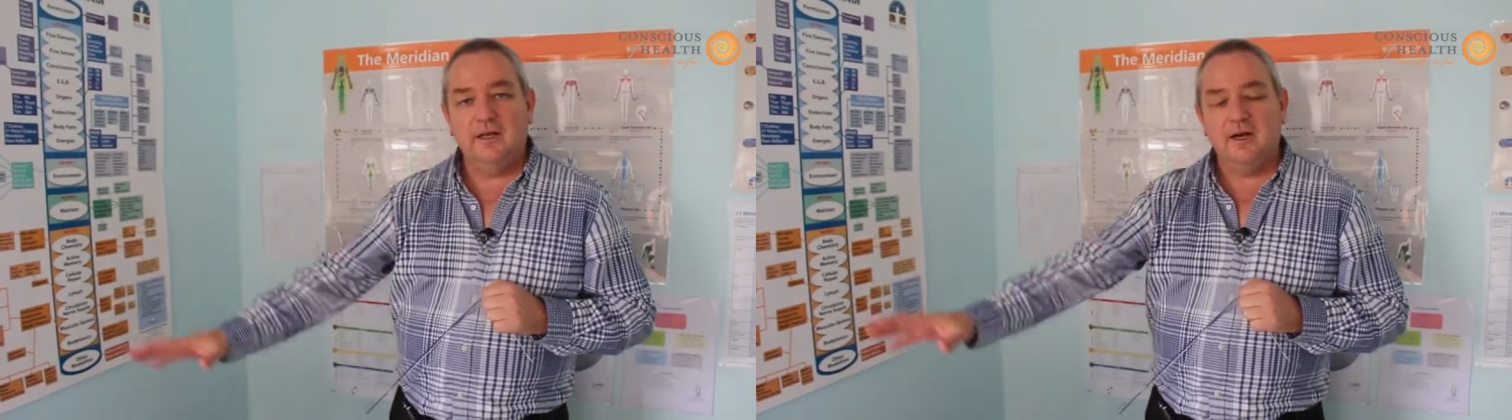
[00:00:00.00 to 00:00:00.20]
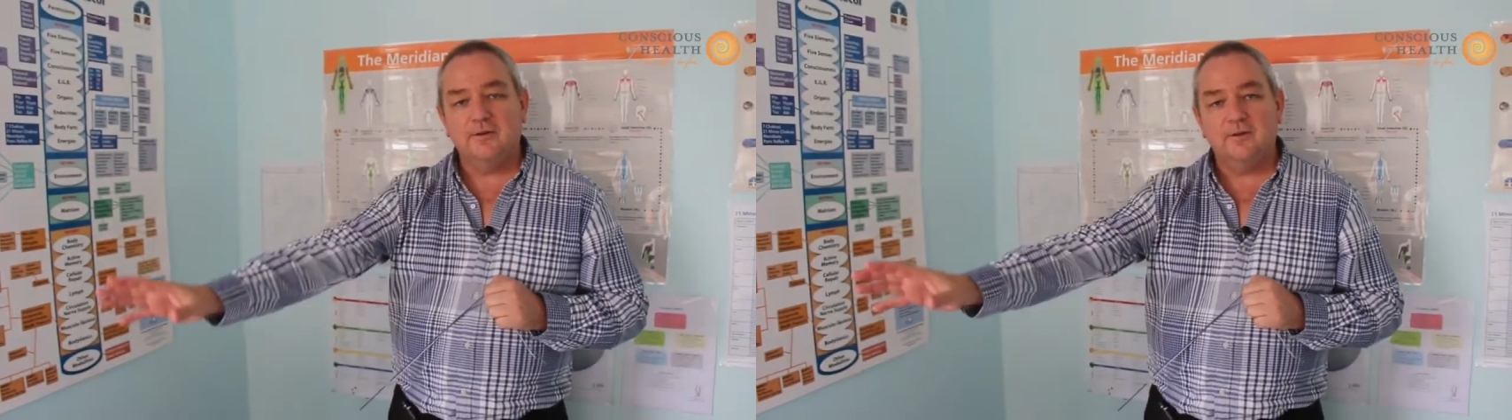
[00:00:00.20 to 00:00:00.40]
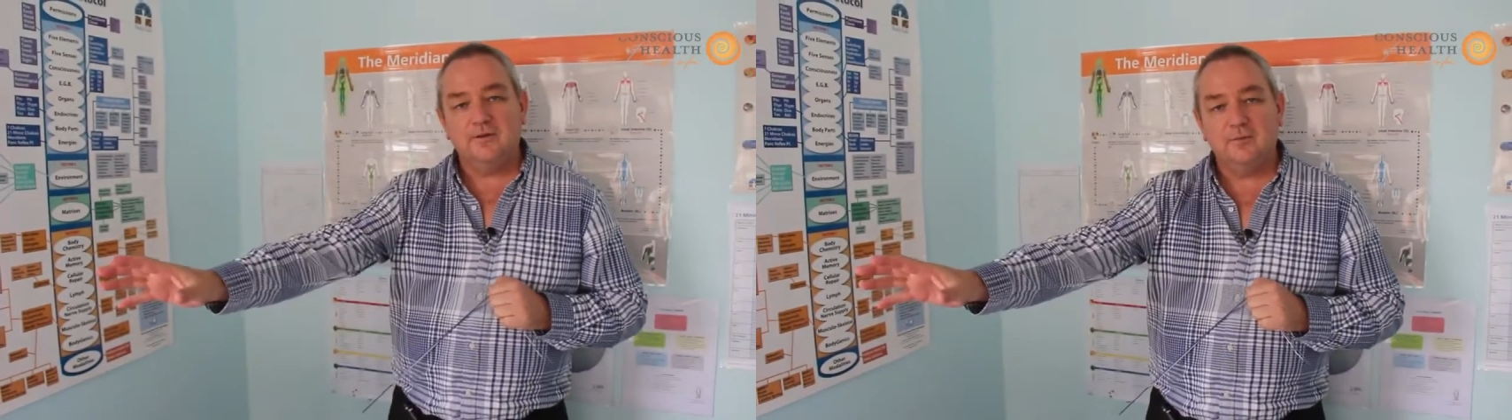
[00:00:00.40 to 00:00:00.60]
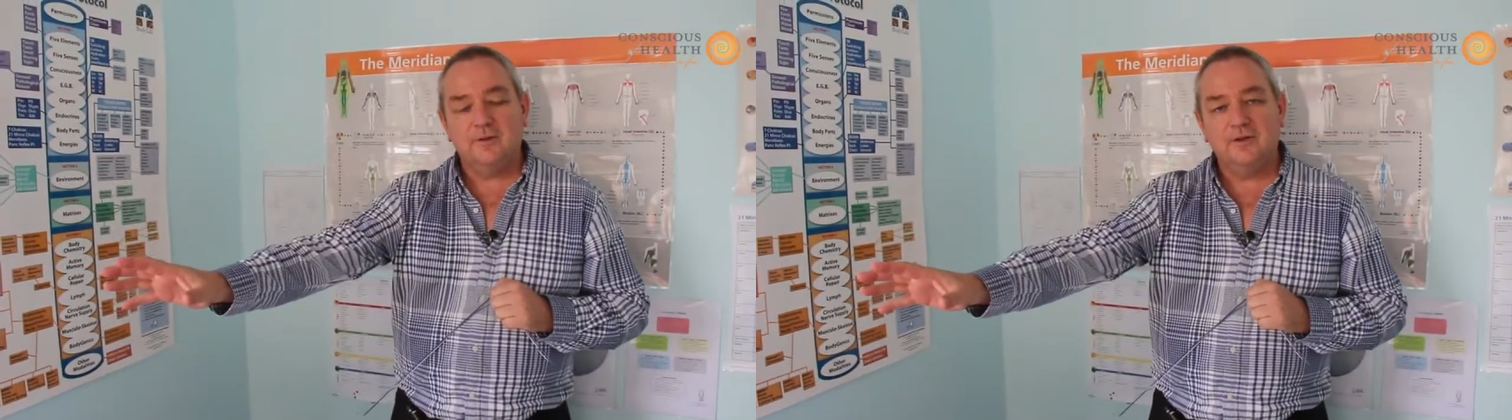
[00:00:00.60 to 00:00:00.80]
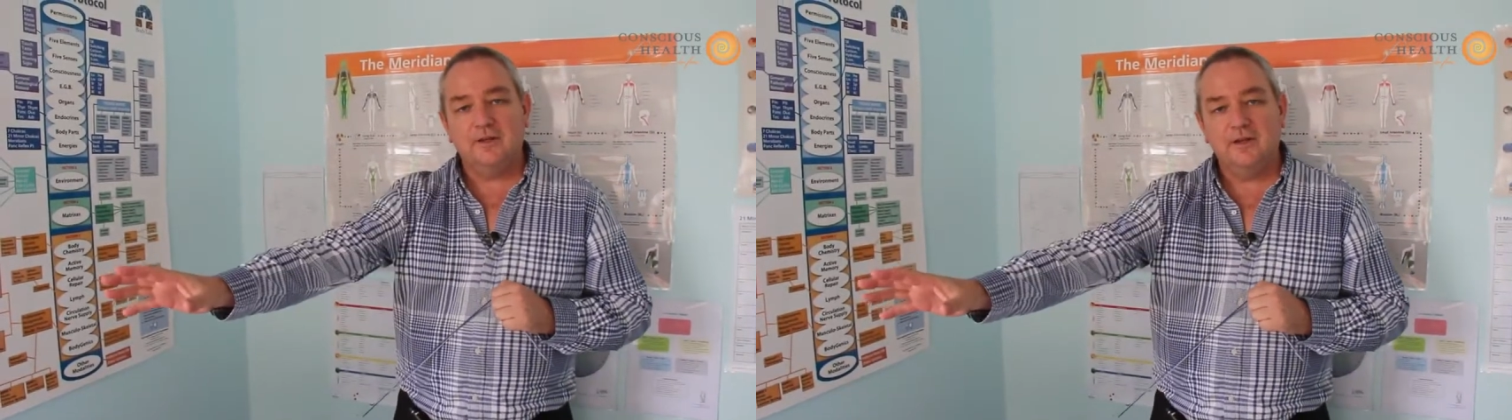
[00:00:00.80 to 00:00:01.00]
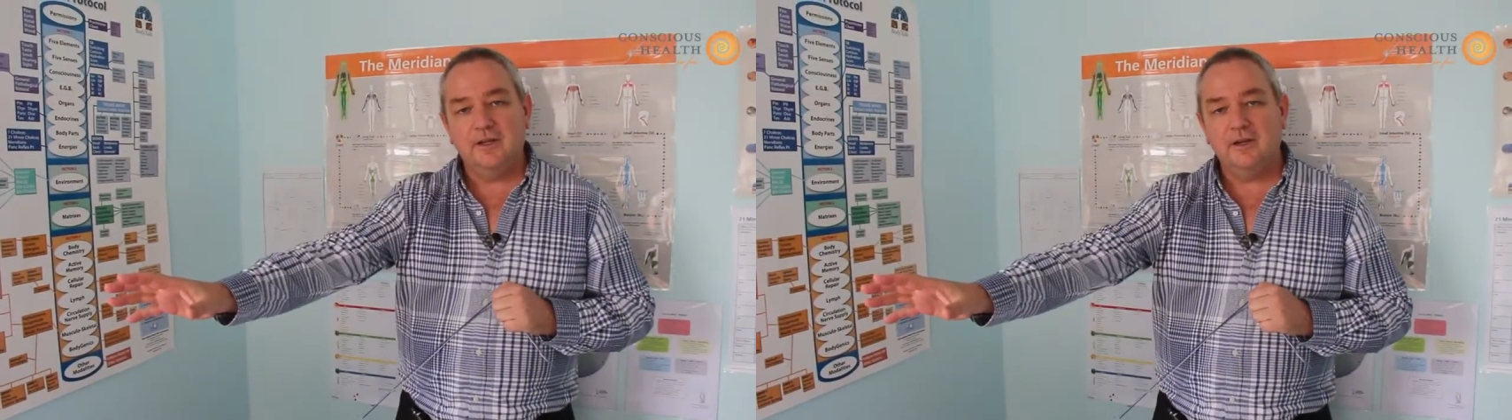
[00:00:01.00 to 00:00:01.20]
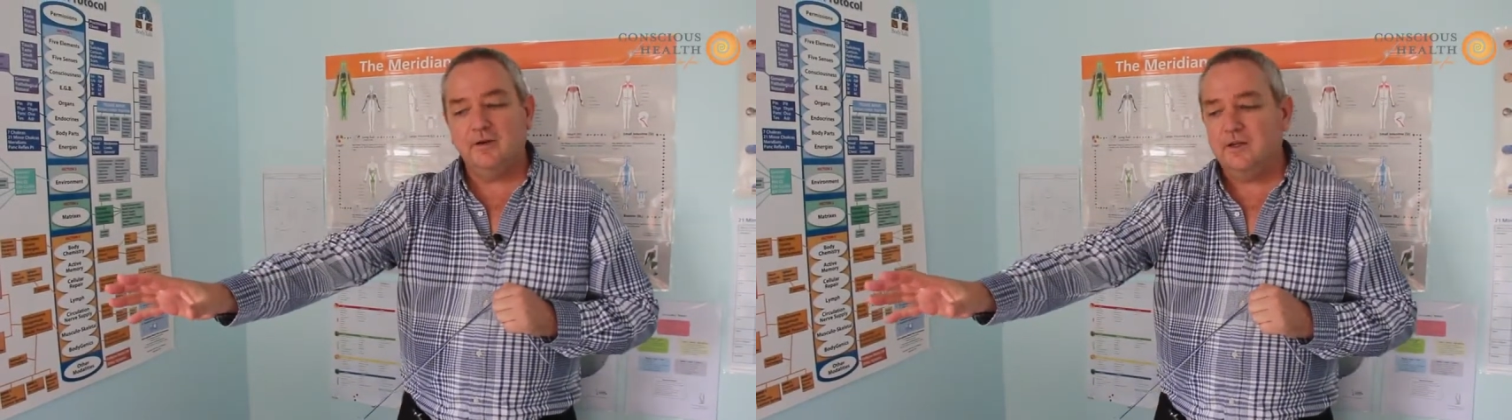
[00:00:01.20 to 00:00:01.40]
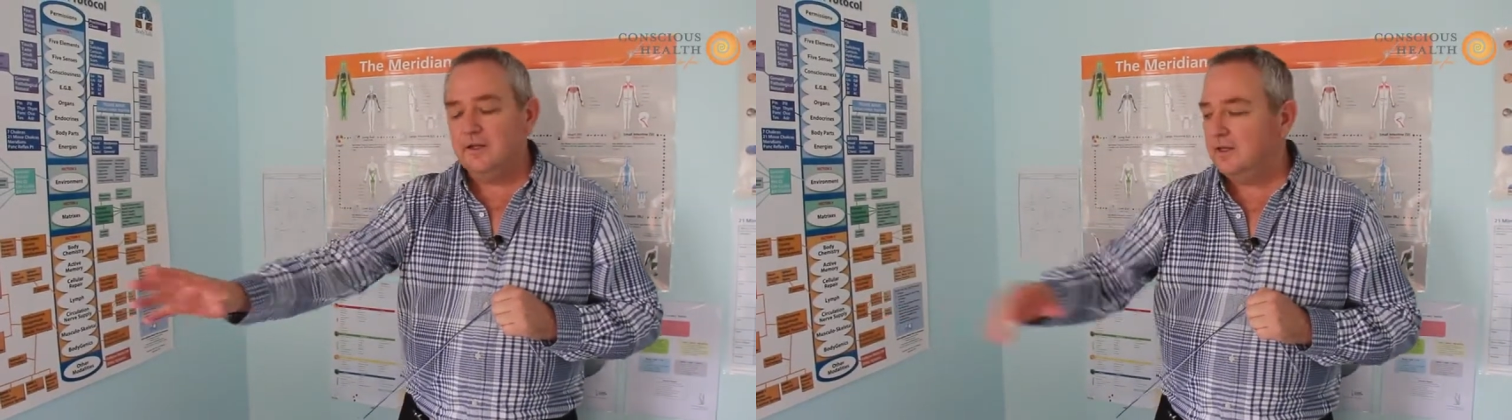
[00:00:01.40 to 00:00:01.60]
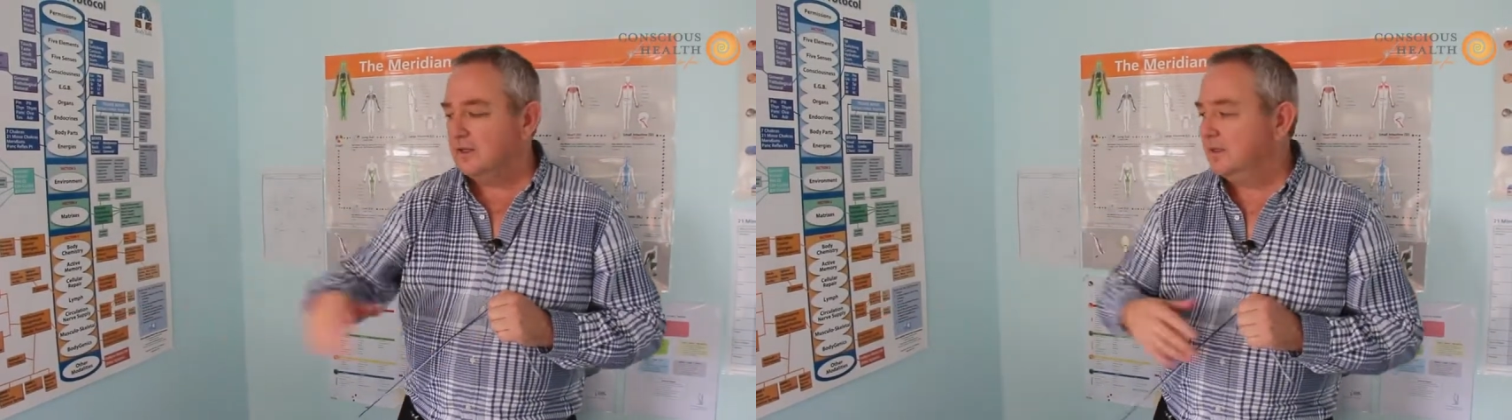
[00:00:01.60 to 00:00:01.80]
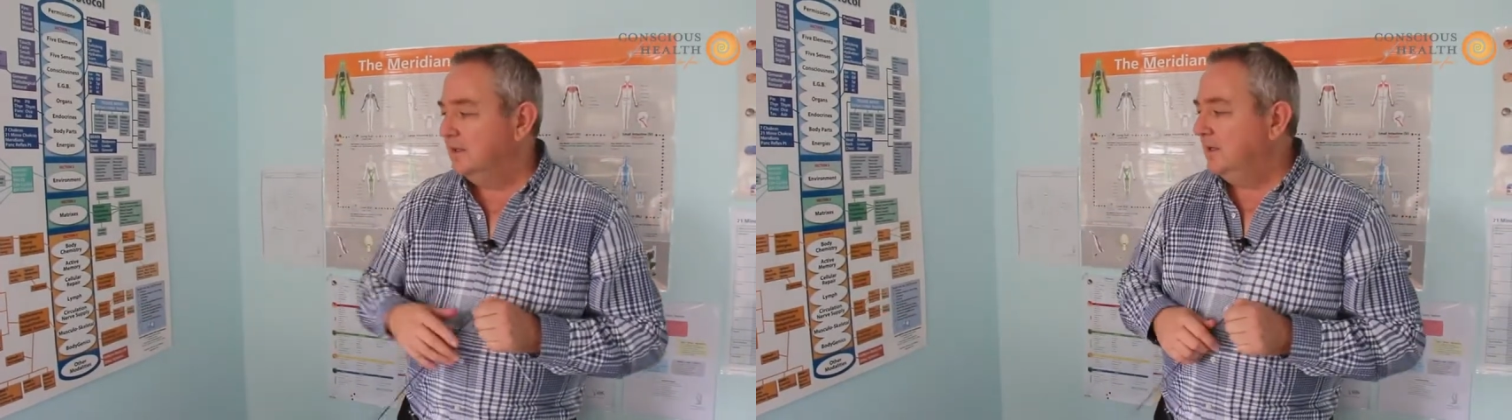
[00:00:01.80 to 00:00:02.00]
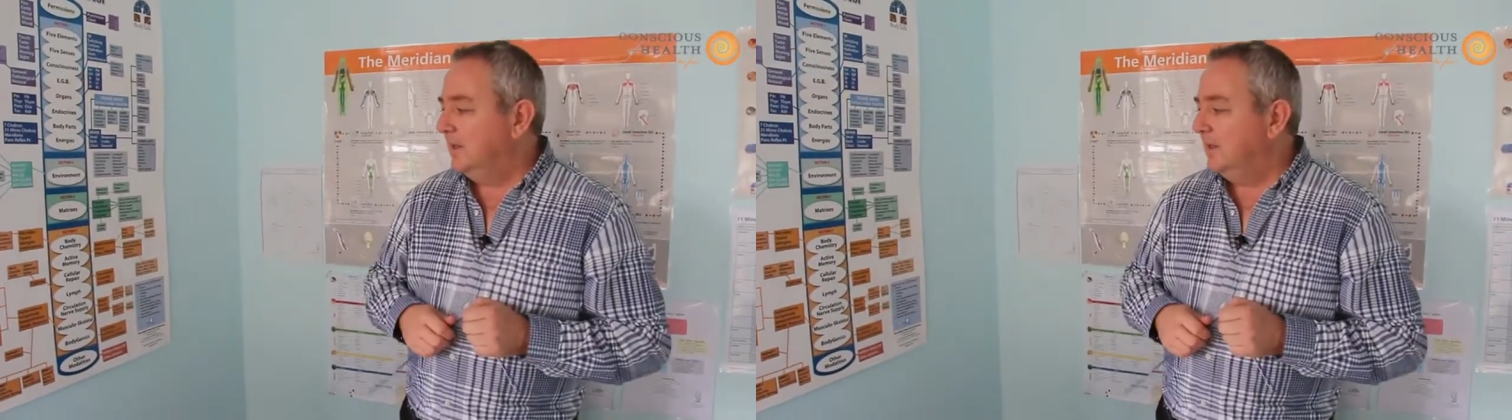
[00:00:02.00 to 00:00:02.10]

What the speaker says: out of this particular area here,